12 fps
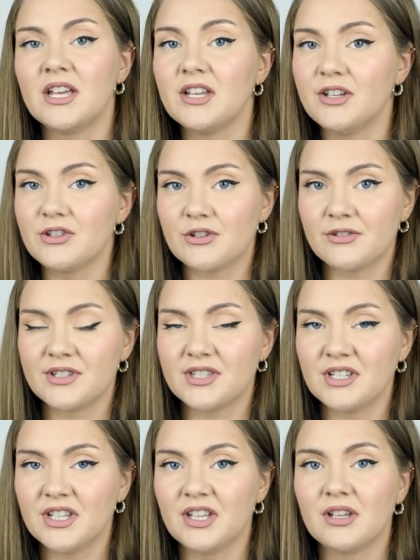
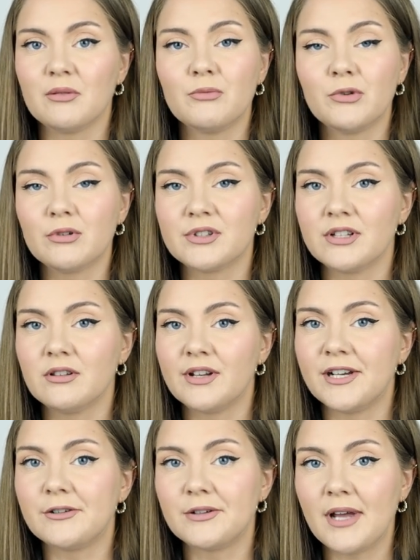interesting
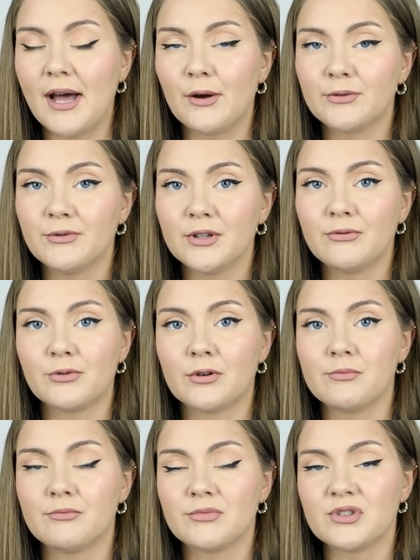multi-layered outfit
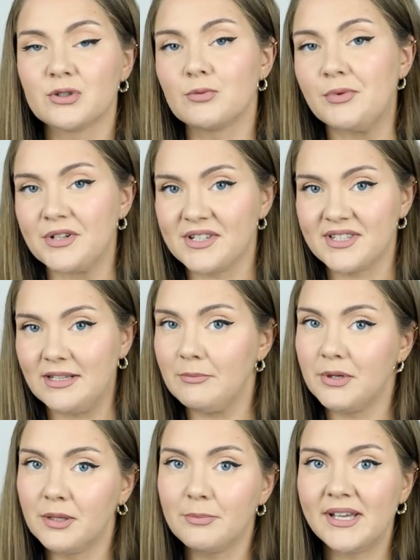from super
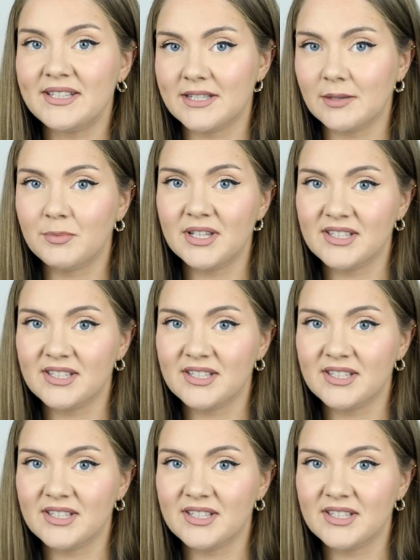simple basic